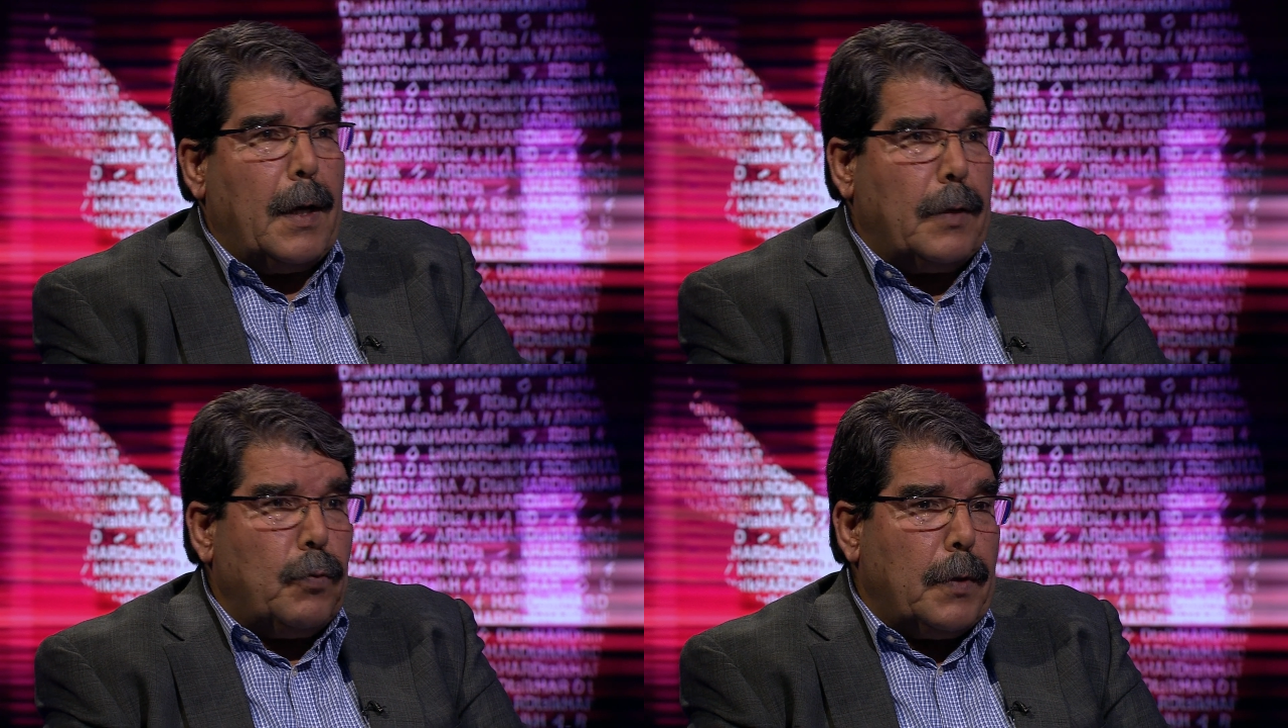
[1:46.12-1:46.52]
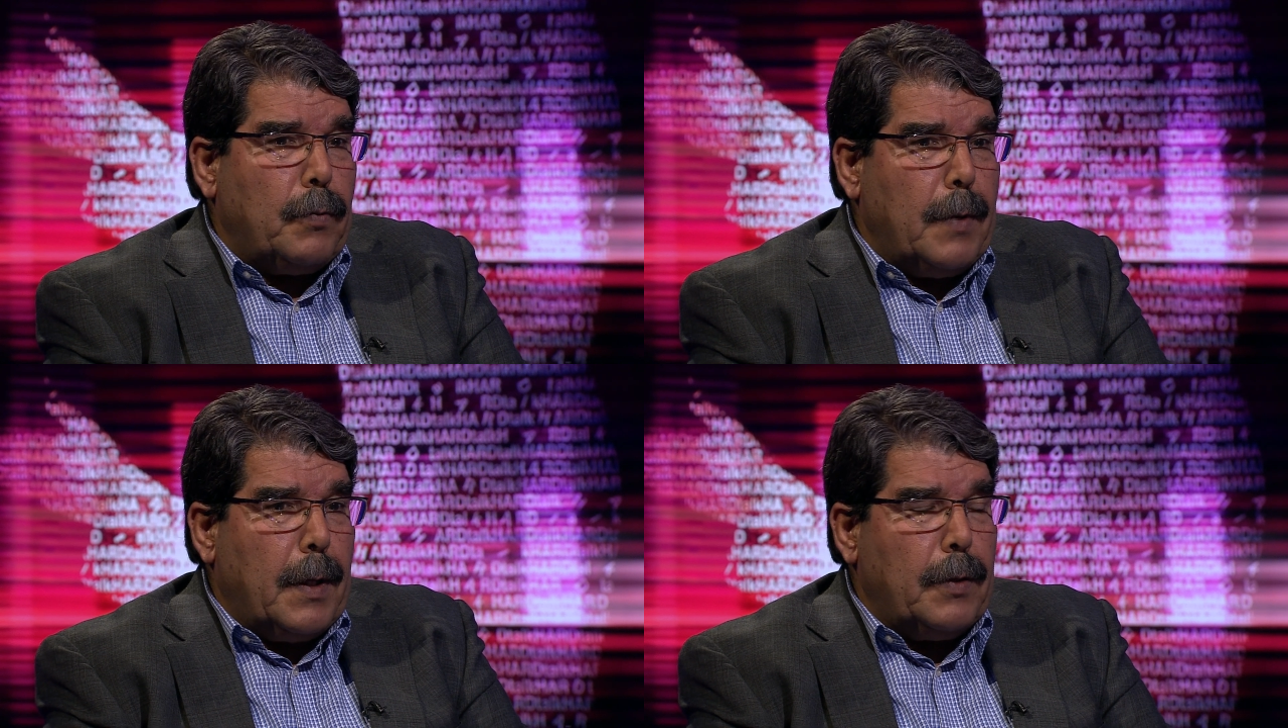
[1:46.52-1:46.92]
And
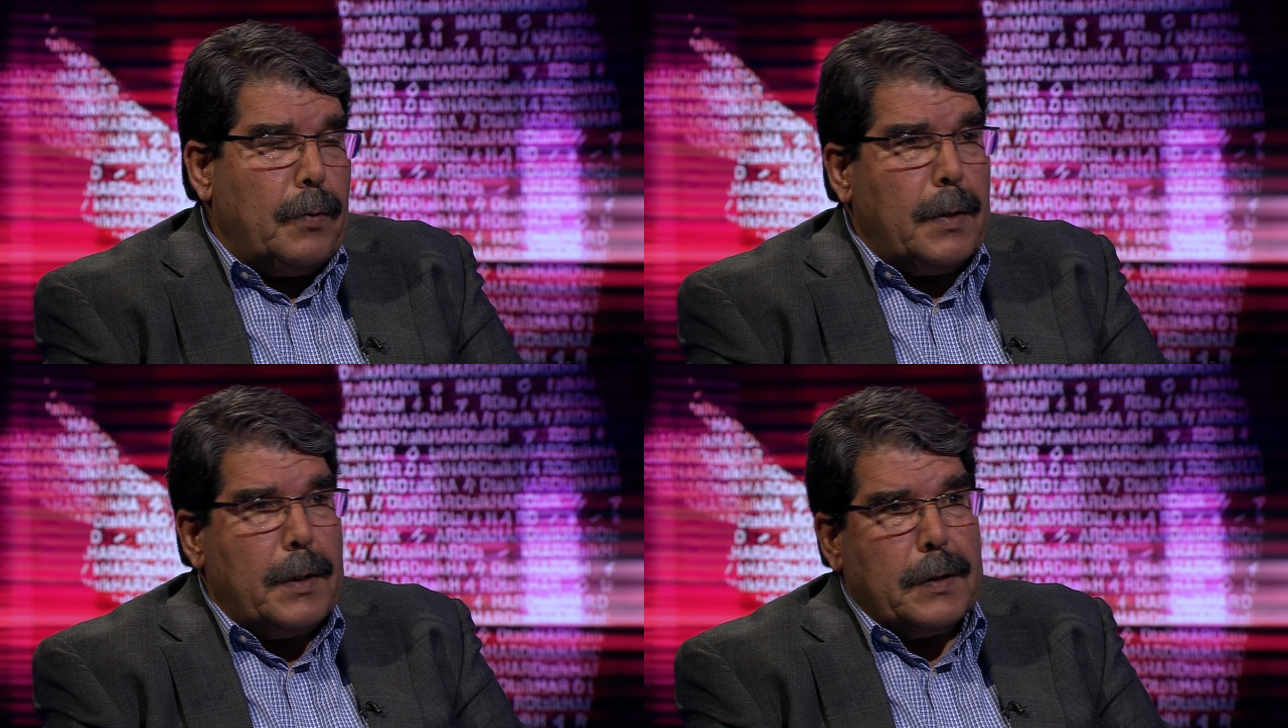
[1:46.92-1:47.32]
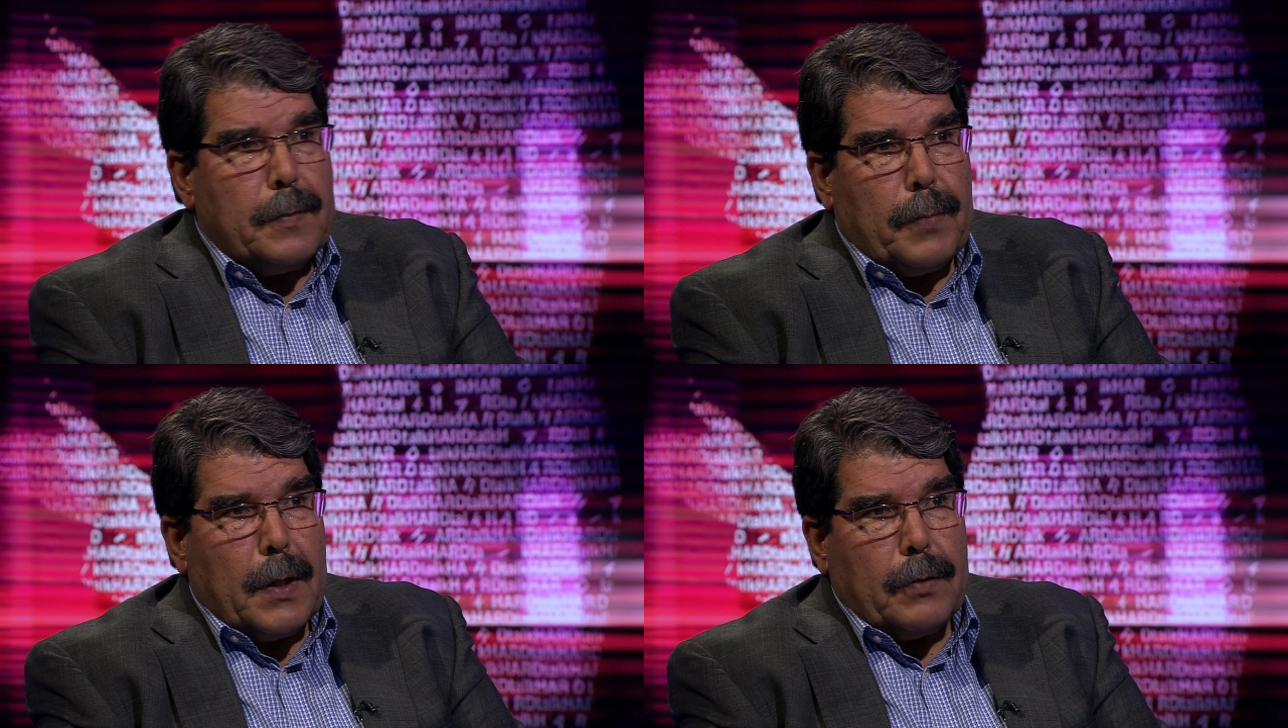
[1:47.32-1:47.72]
what we are doing is a
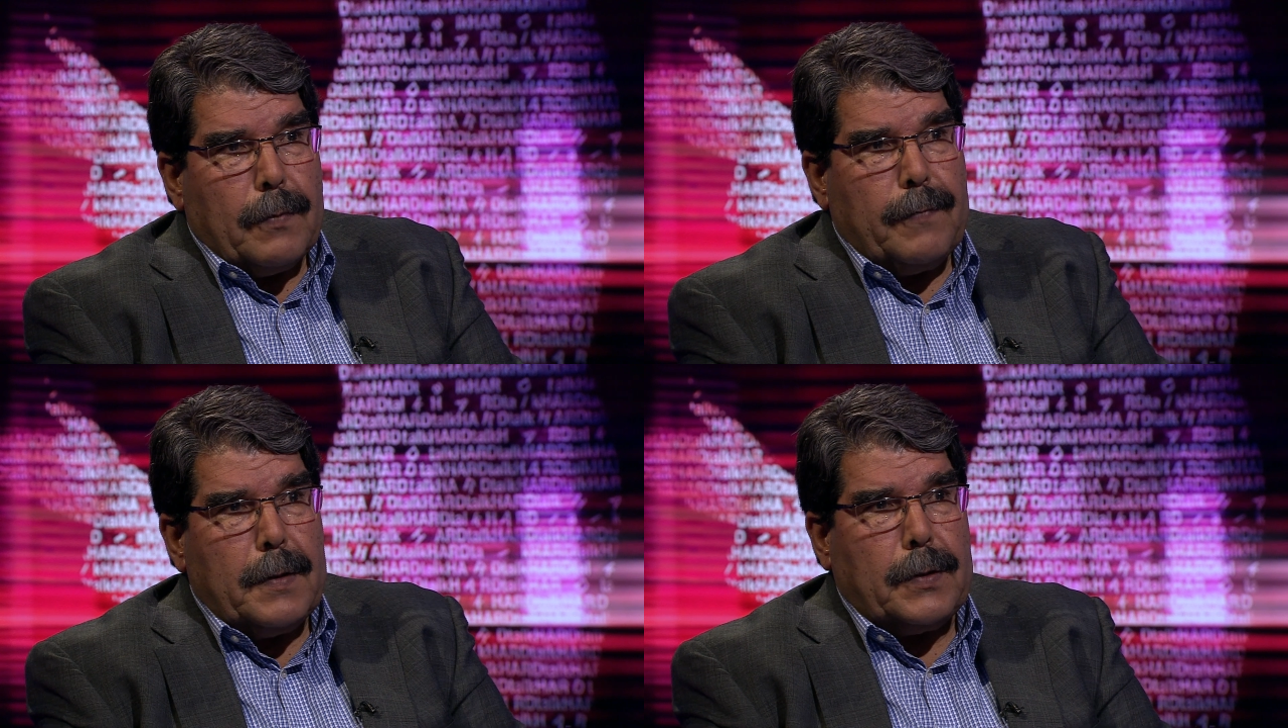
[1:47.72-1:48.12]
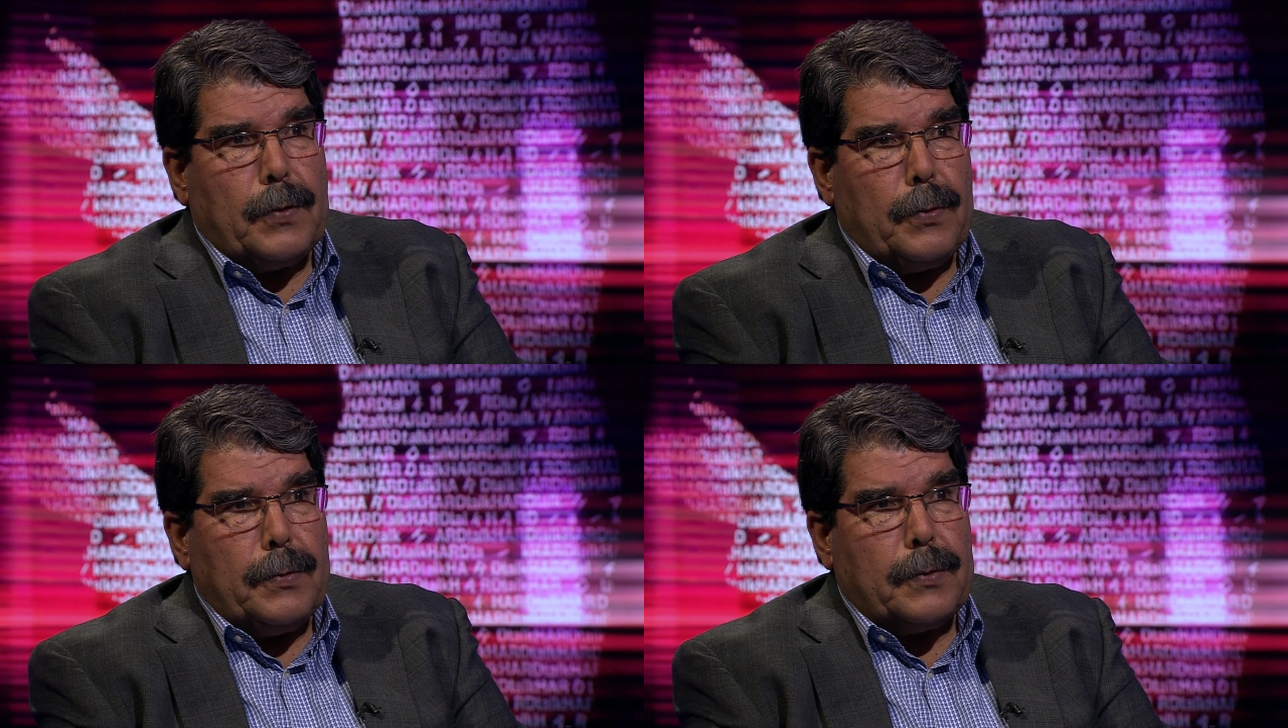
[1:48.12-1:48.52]
part of this
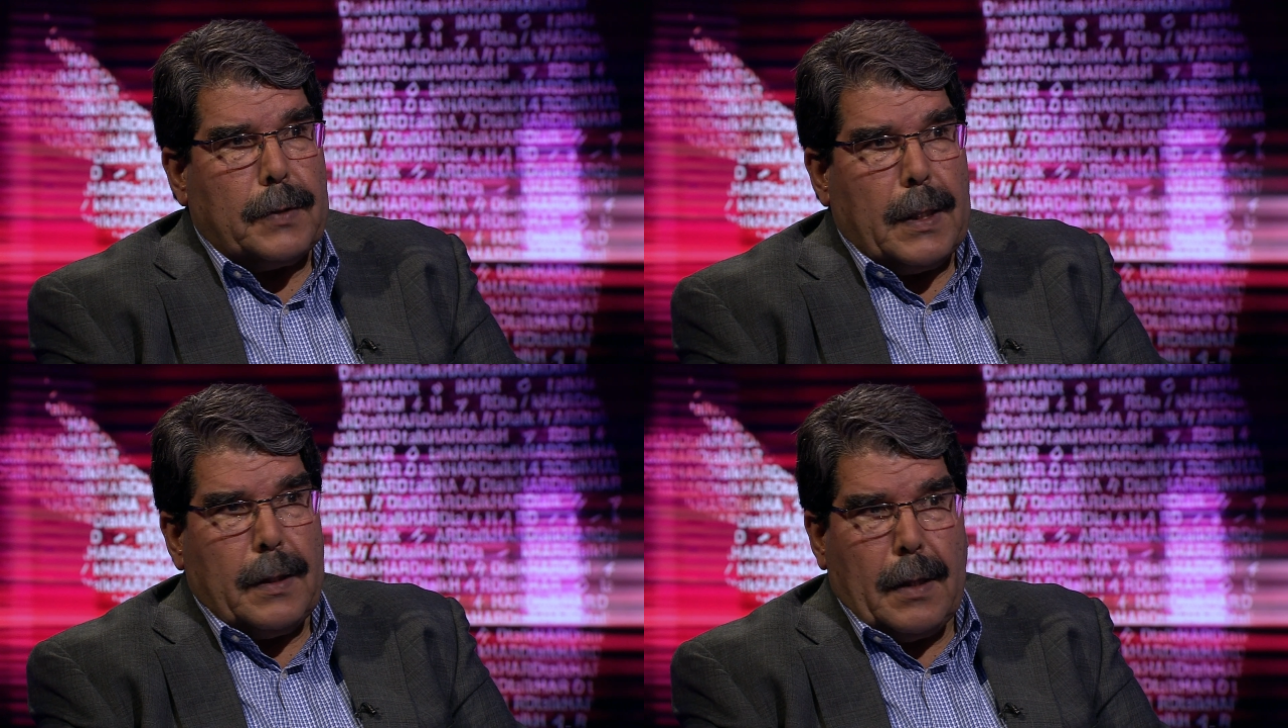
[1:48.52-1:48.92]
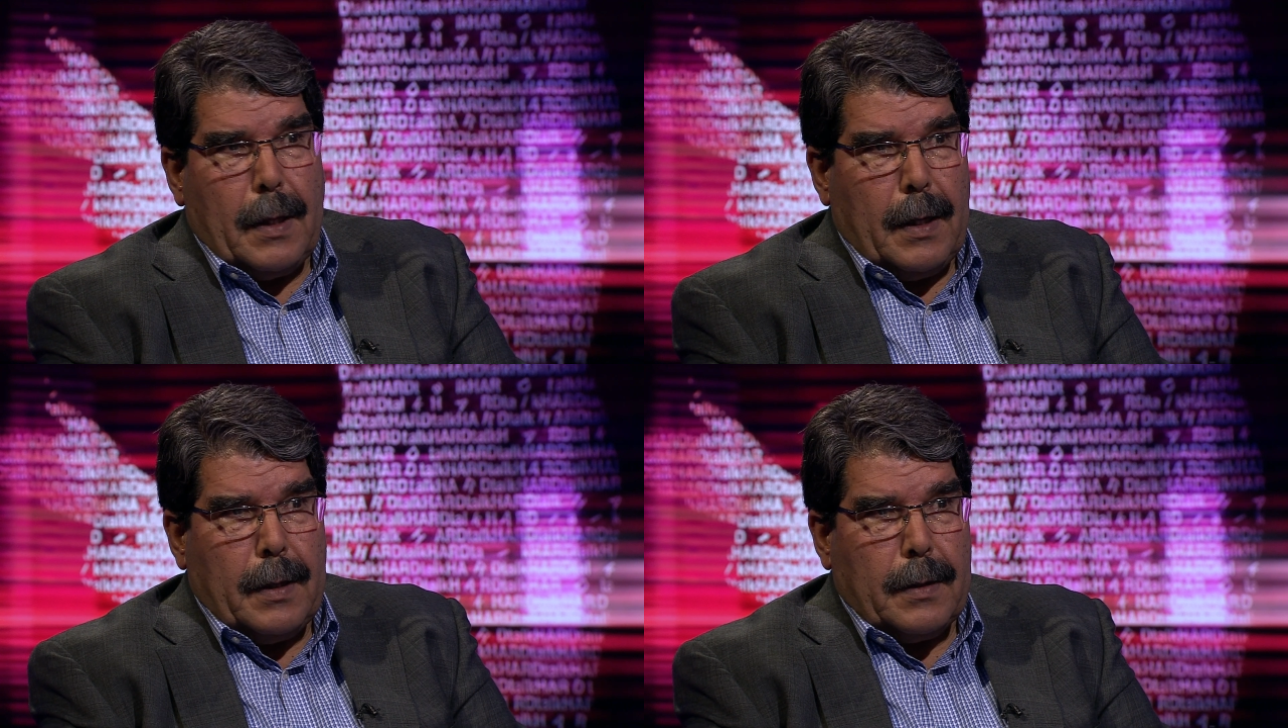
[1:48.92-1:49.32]
solution at the
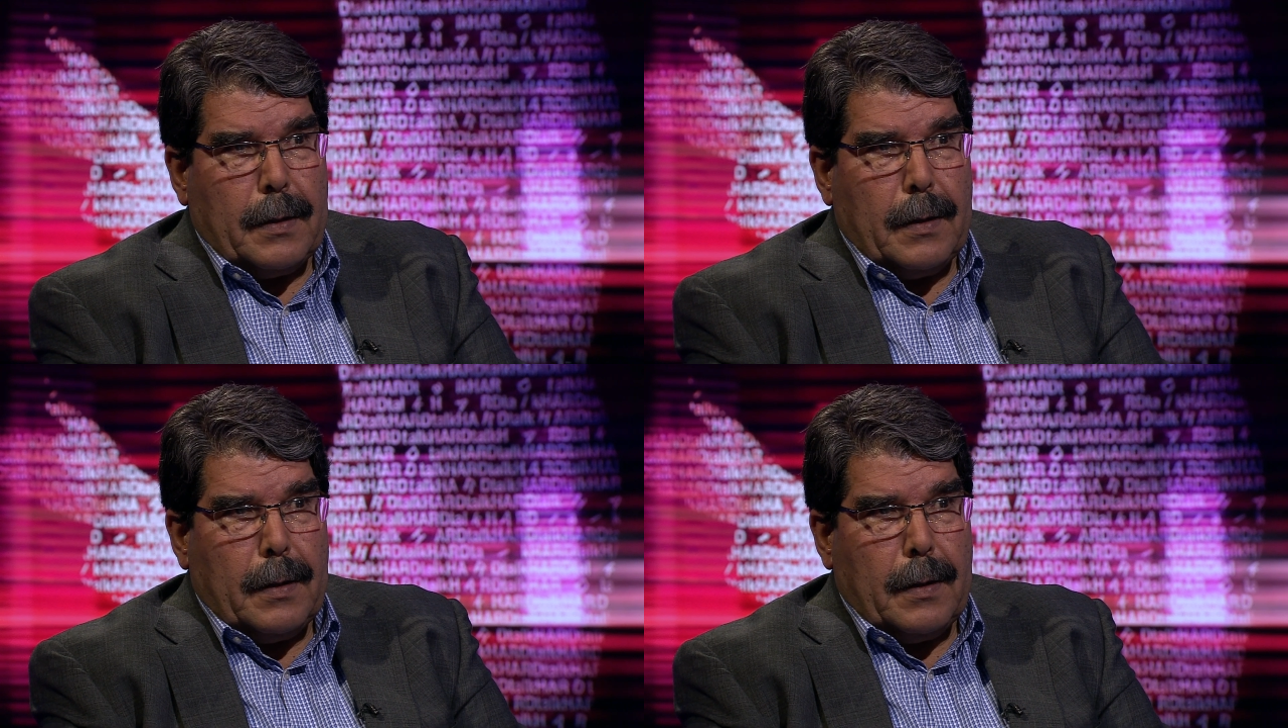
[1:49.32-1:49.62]
end